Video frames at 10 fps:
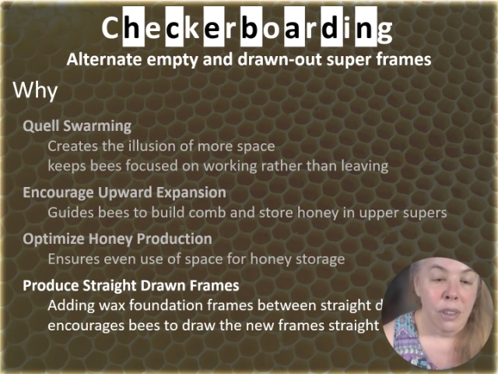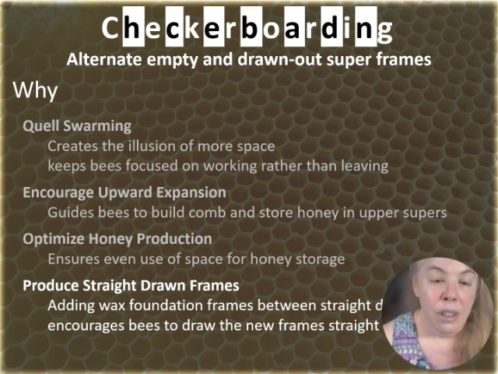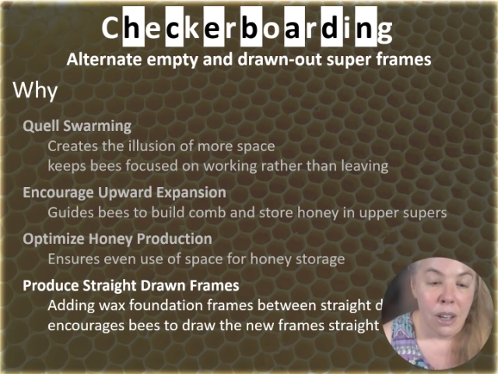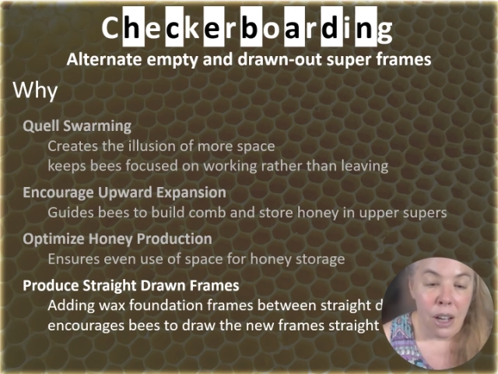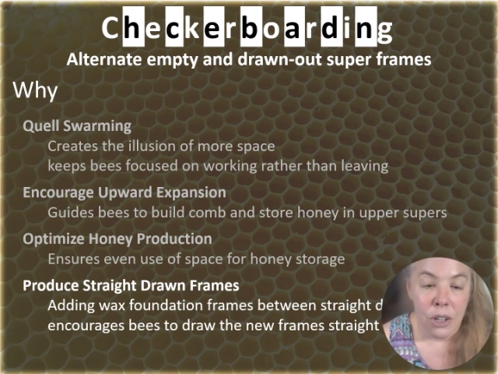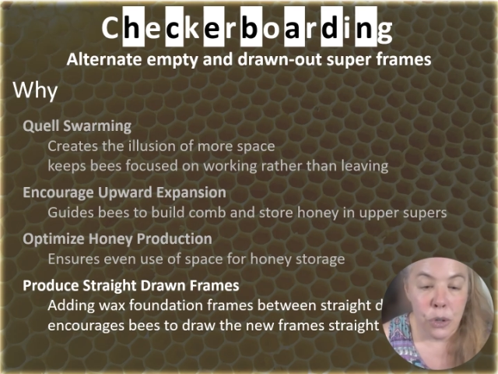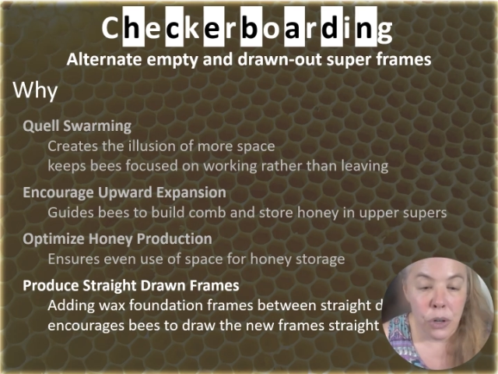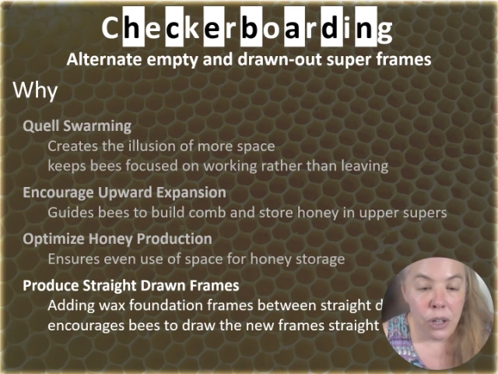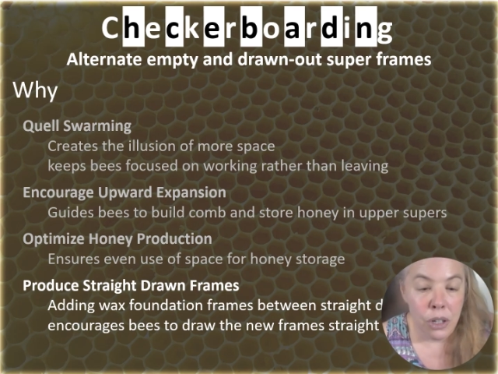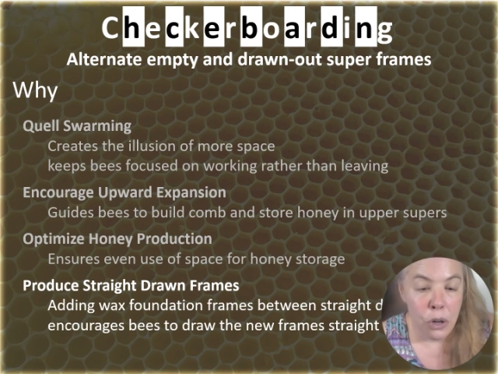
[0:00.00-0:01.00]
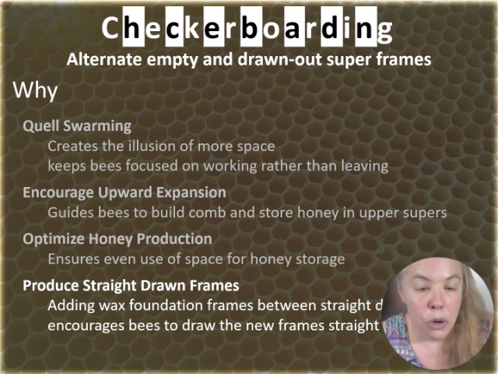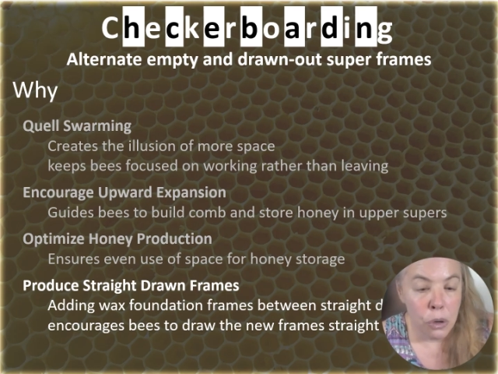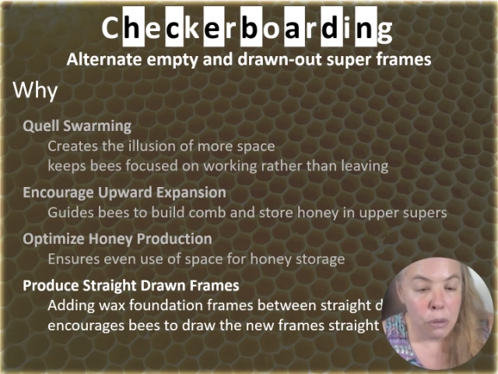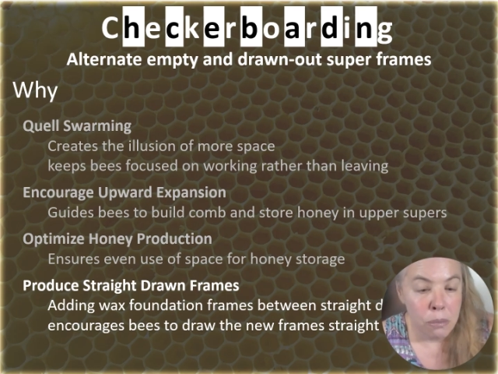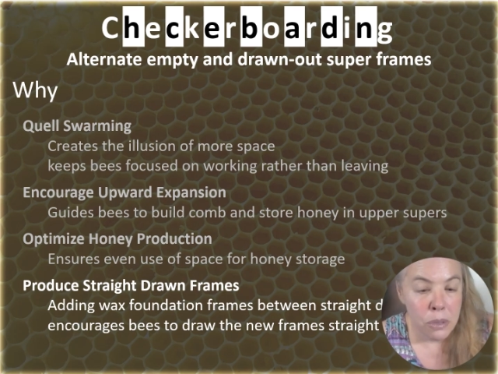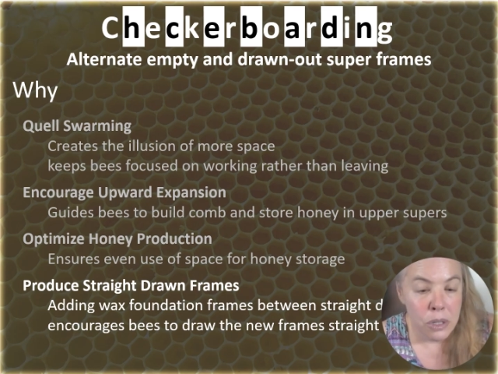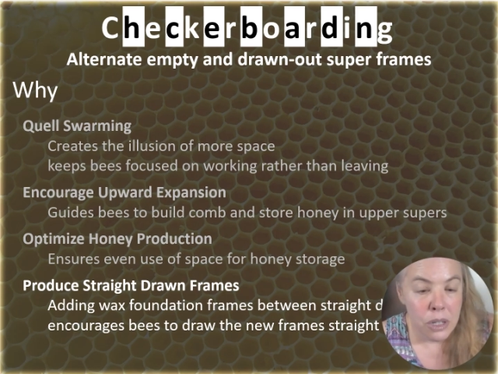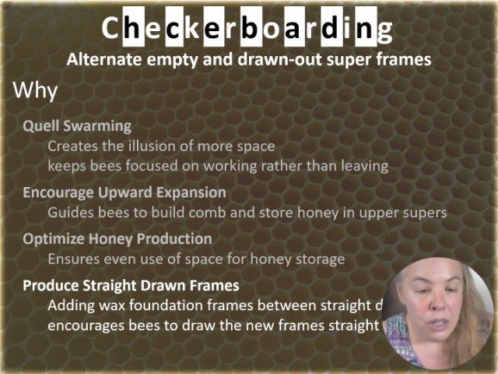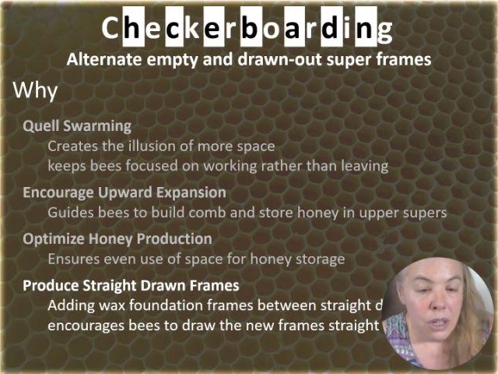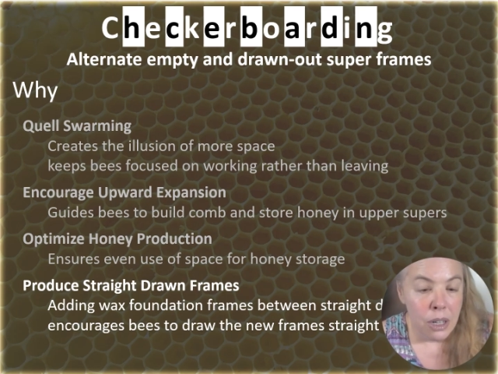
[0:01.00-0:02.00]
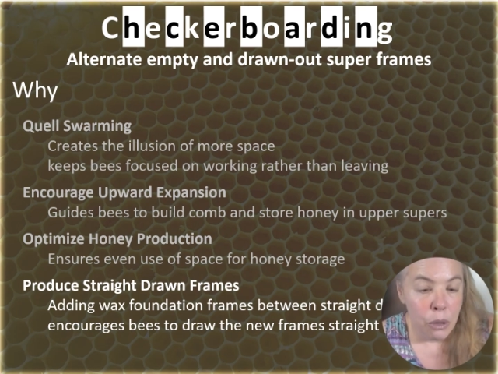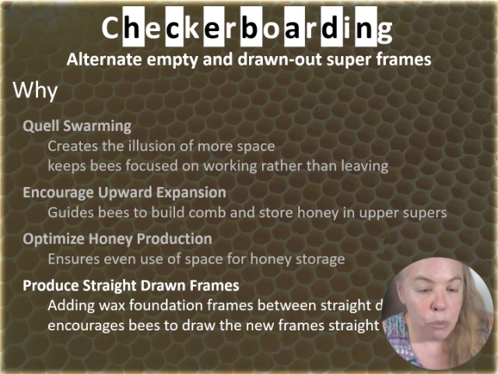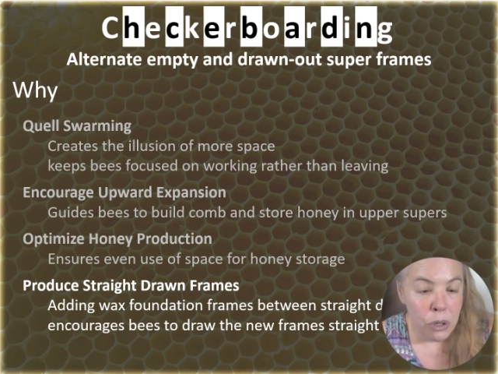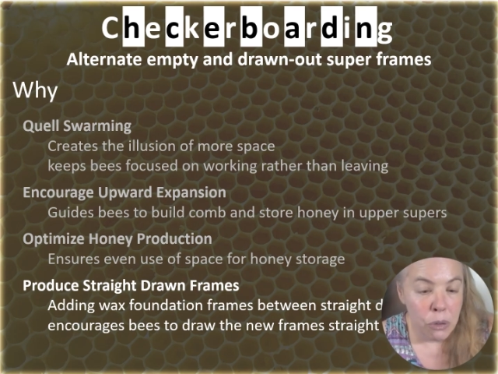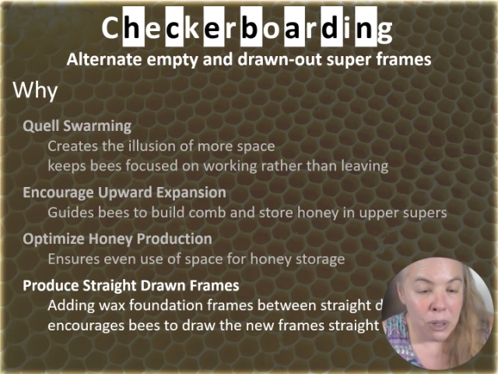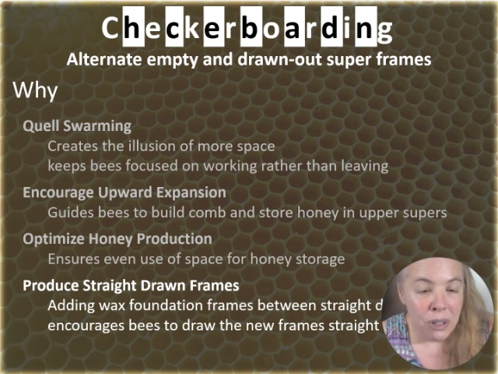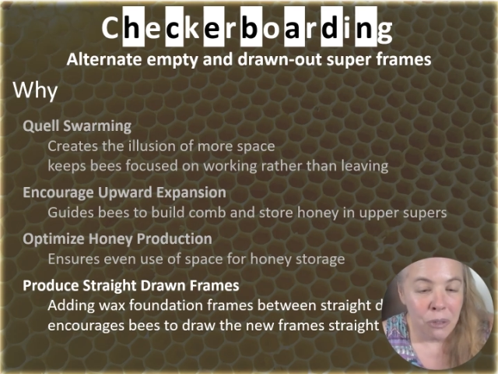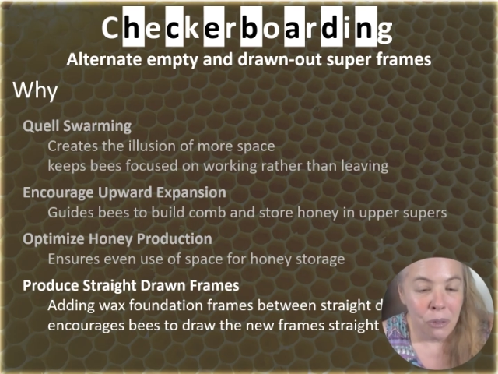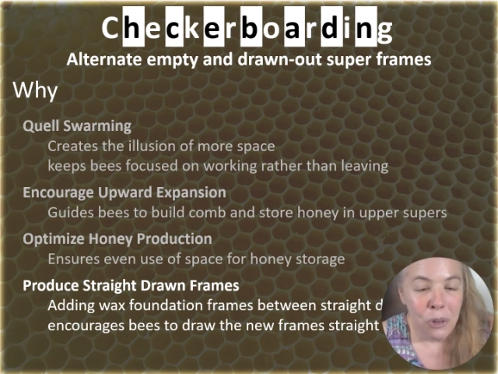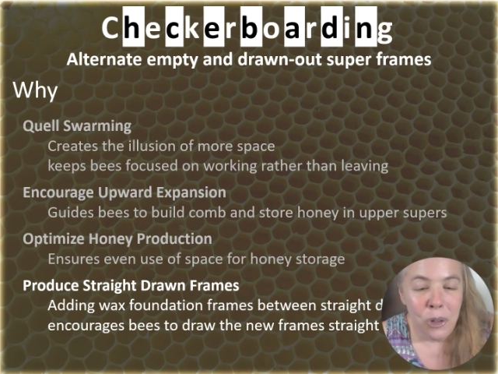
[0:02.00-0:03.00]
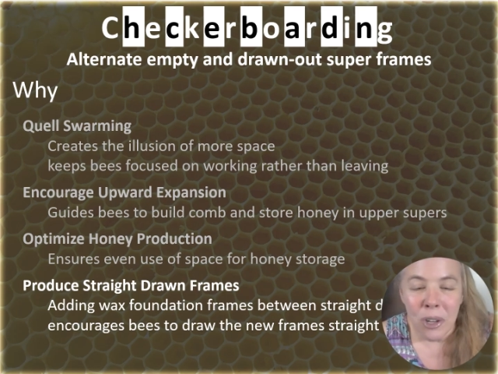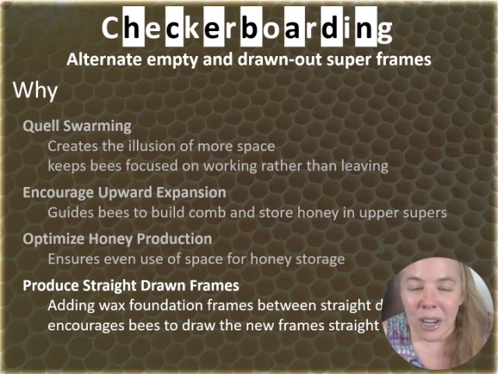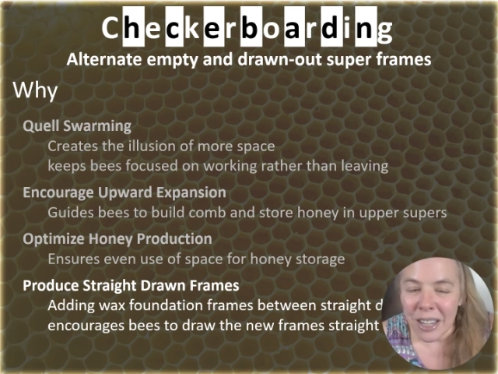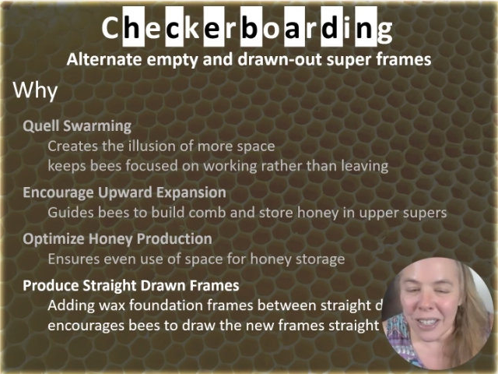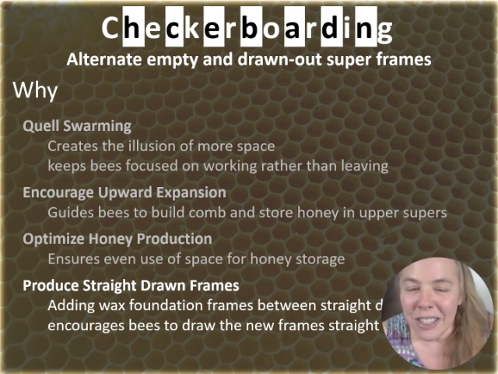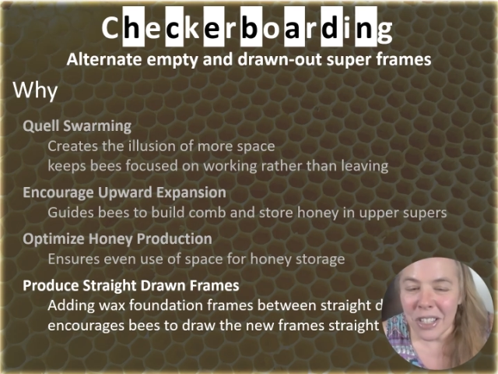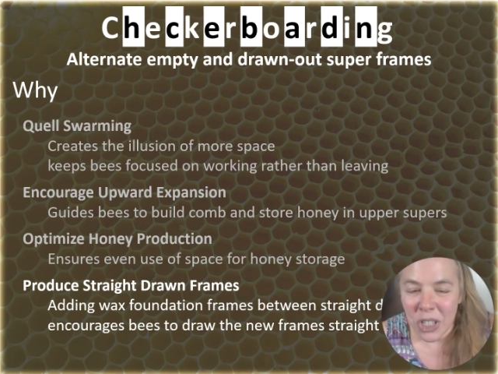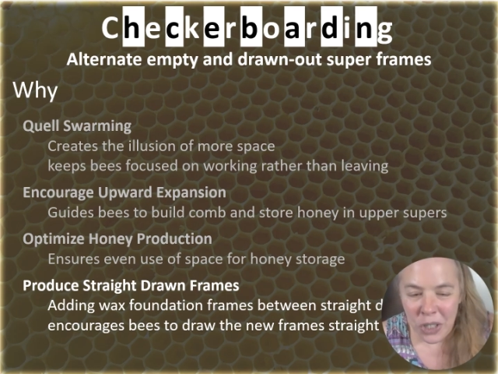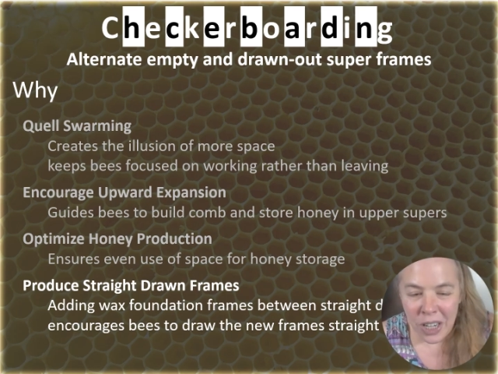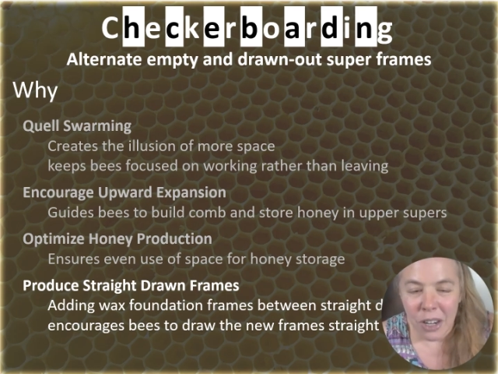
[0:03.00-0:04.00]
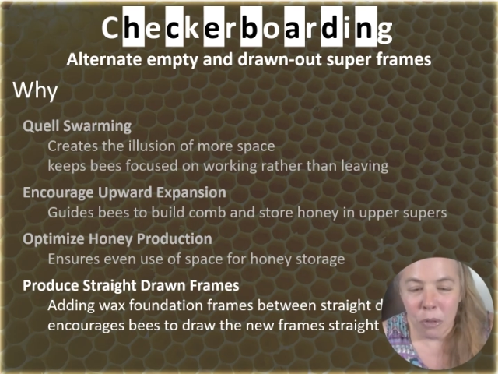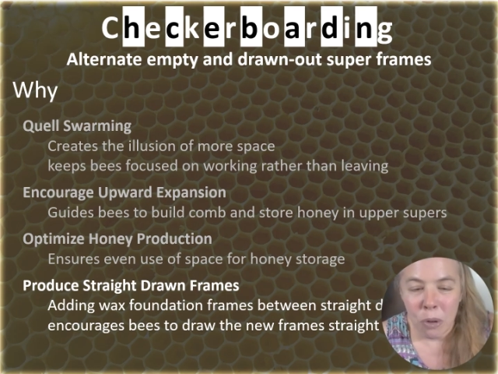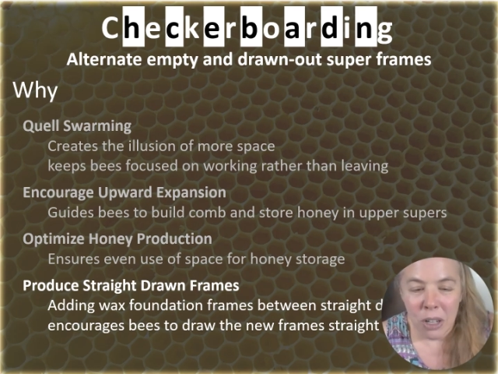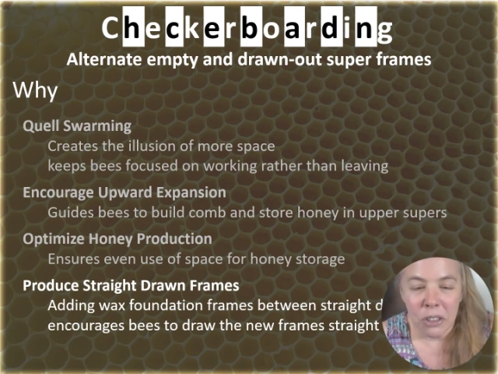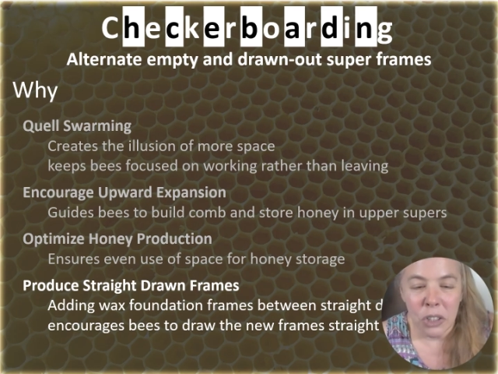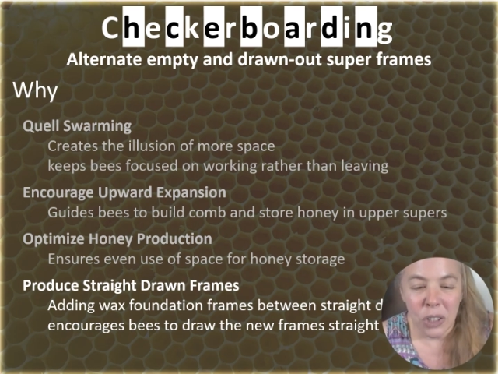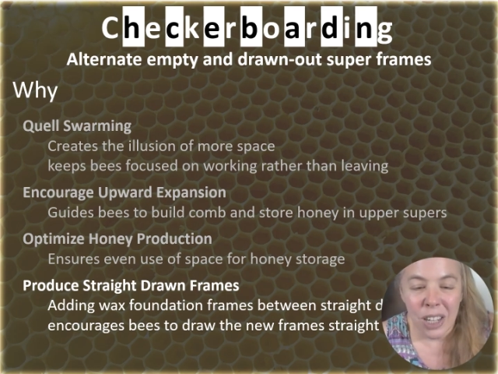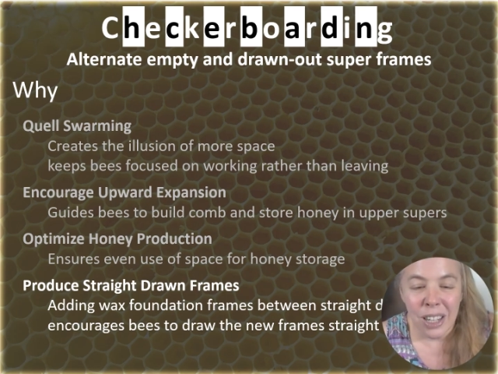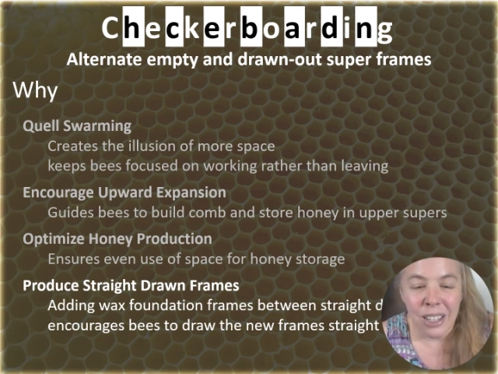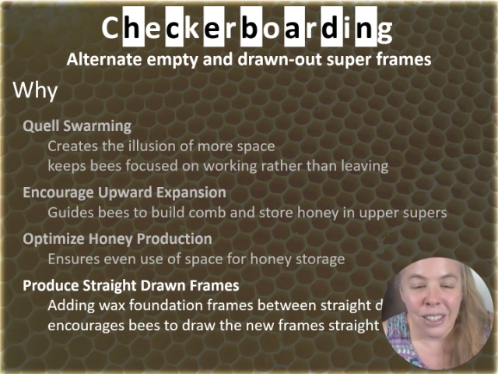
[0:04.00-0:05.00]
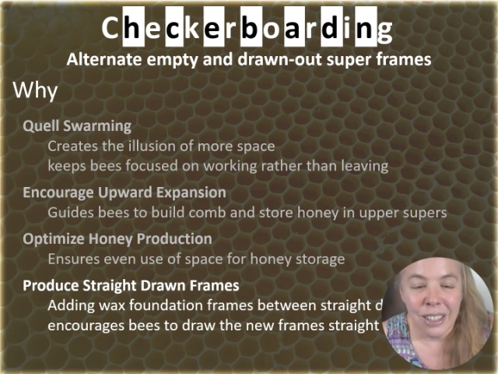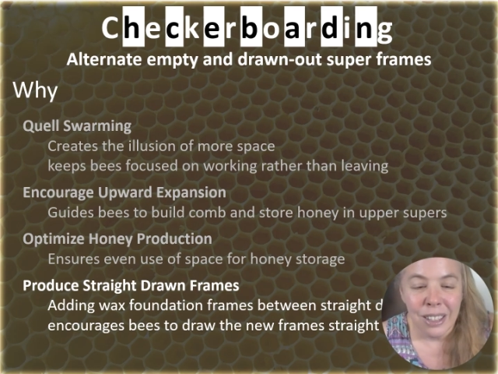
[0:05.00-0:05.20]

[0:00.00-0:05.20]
undrawn combs in between nice straight well-drawn